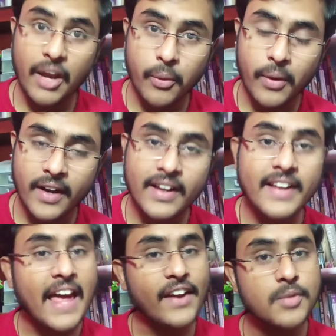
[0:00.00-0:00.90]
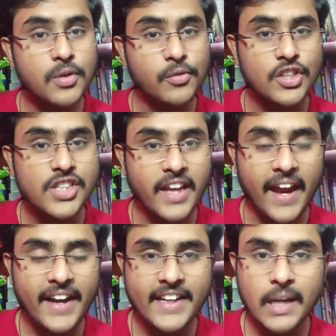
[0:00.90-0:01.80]
everyone, thanks so much for watching
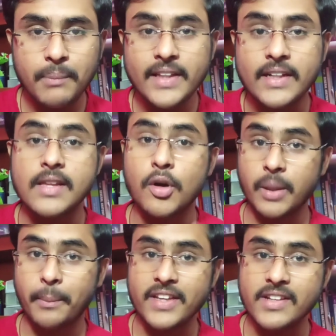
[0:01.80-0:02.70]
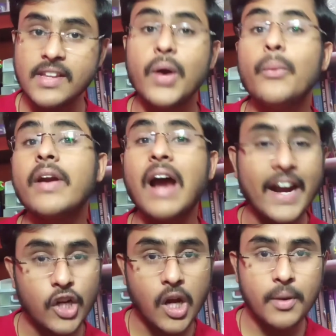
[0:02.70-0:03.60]
ATP that is Among the Pages, where I
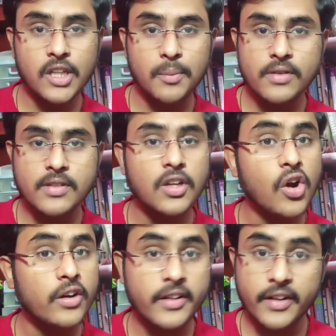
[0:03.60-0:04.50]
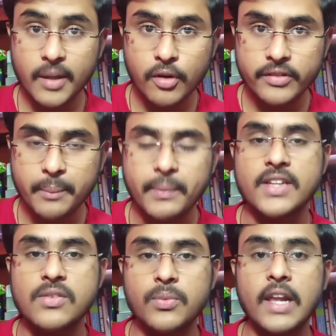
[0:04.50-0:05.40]
talk about the books and the content written among their
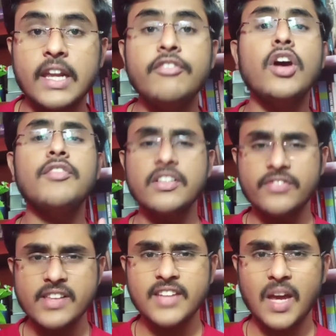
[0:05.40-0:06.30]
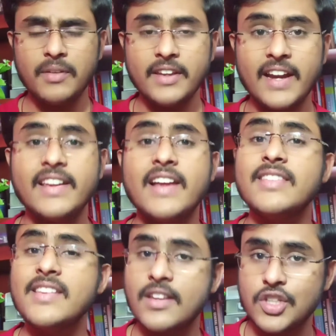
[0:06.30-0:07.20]
pages. Well, if you are for the first time here, then
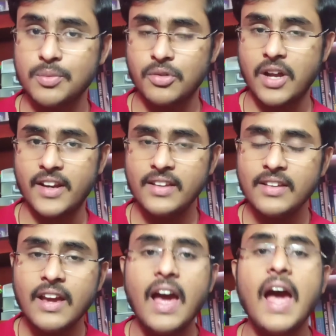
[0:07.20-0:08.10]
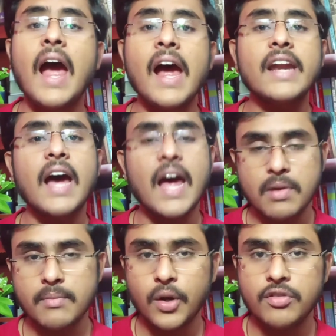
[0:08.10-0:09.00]
this is Achut Murari, and I'm a
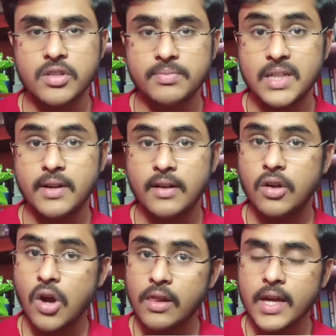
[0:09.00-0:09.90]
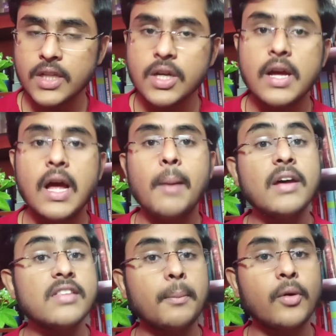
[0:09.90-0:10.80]
medical from Osmania Medical College,
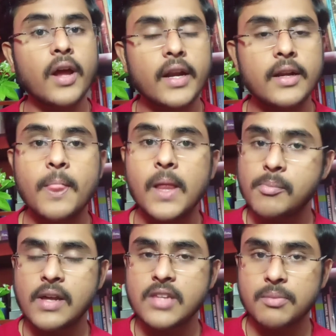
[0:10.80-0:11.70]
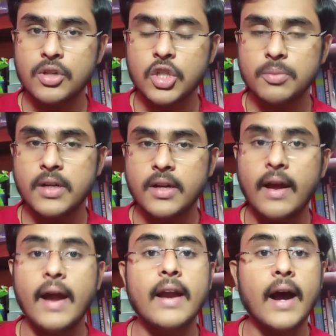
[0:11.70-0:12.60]
plus a poet, plus a booktuber,
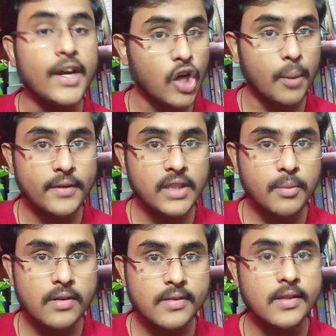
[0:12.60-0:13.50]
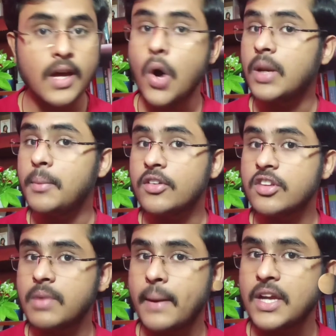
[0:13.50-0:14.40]
and I talk about the books only because of
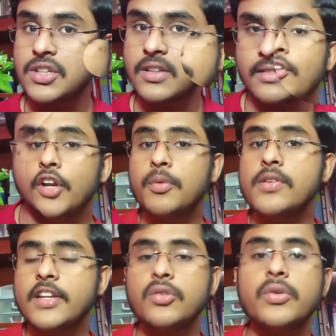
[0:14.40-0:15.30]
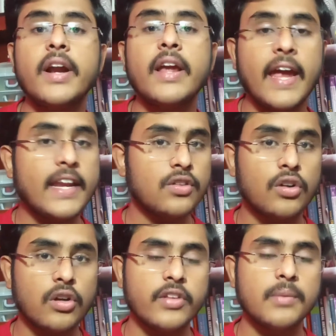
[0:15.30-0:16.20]
my passion. Before you proceed to read any
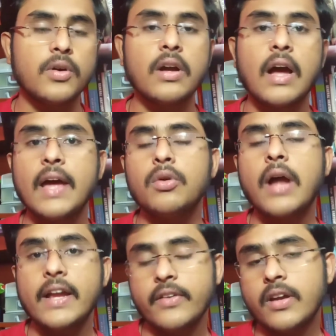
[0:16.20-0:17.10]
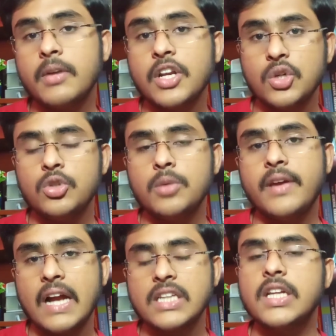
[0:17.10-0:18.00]
sort of the book, I would highly recommend you to be
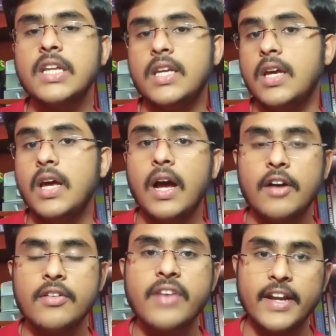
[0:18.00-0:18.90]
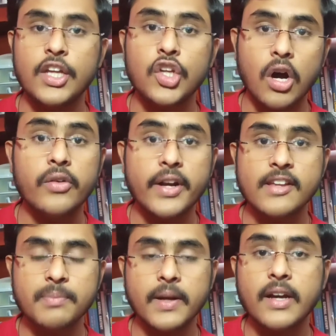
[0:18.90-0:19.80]
actually finding your reading
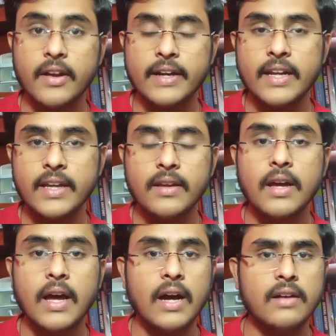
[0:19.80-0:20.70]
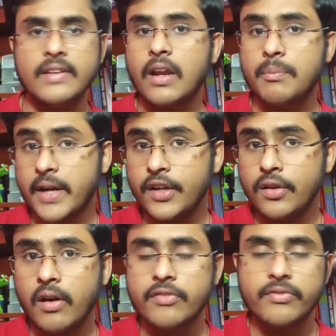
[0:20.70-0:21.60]
speed currently. There are plenty
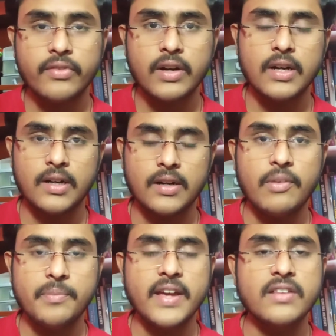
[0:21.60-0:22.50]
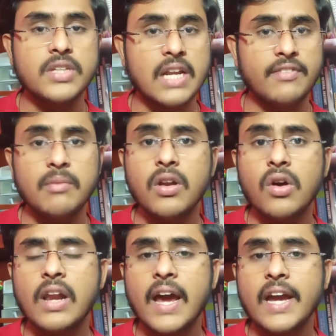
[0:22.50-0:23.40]
of websites which are available
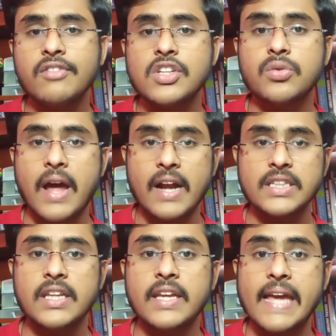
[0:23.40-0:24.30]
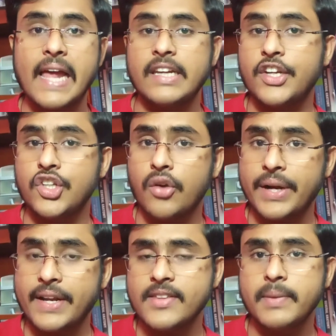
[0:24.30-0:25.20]
online which would actually calculate your
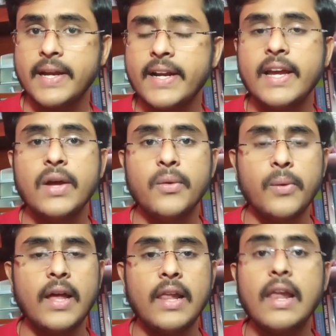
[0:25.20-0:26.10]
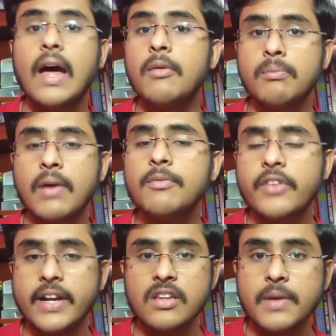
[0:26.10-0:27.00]
reading speed. Well, my
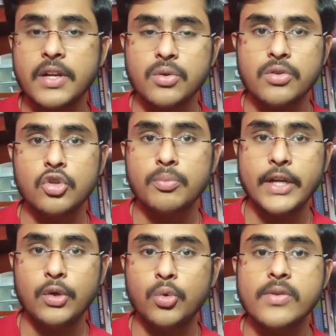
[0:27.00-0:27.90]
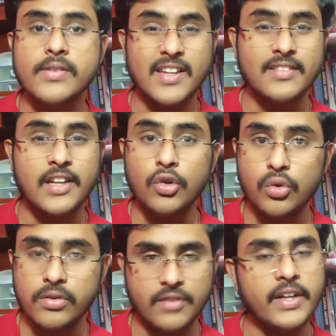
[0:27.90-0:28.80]
reading speed used to be 260 to
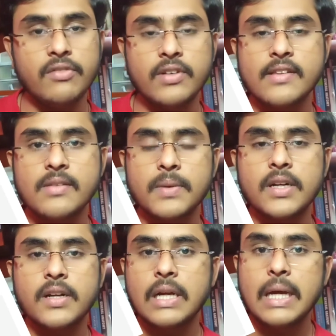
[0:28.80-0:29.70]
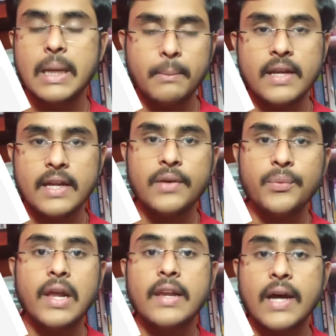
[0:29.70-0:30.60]
270 words per minute.
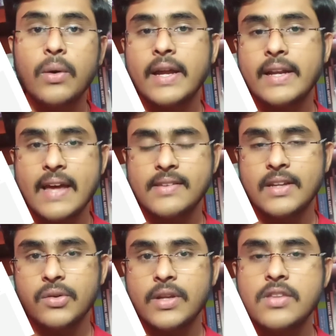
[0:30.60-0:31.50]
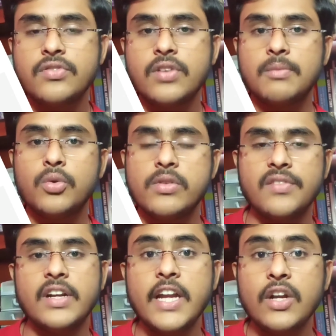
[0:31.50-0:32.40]
Well, now it has increased from
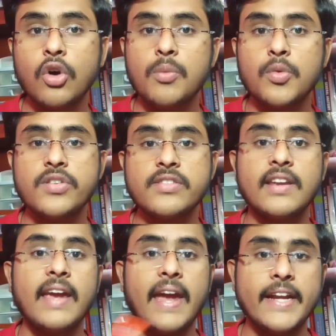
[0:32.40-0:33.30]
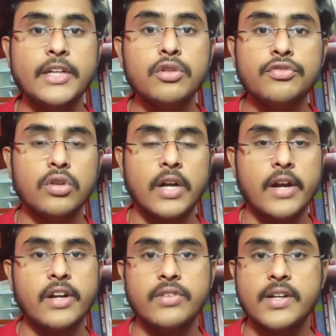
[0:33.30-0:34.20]
270 to almost 380 to
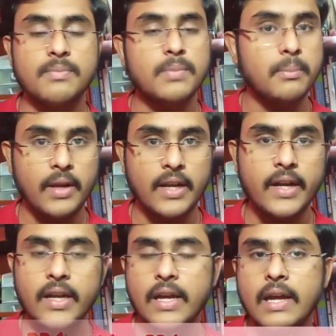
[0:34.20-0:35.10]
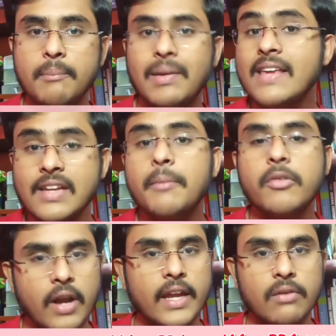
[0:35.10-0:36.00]
400 words per minute, but I still am
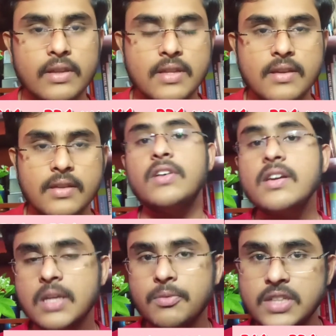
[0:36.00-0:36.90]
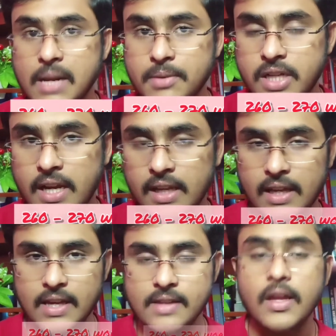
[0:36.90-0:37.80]
trying with this. The first tip which I'll be sharing
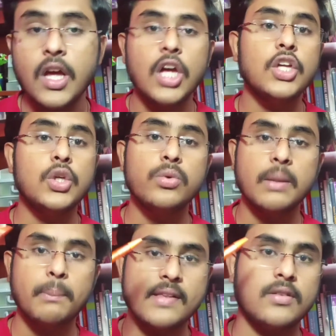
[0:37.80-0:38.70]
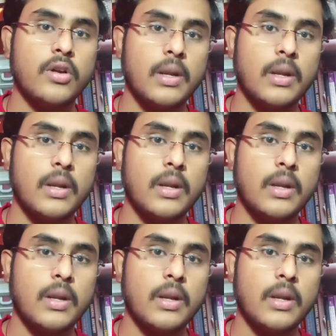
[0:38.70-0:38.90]
is use a pencil or a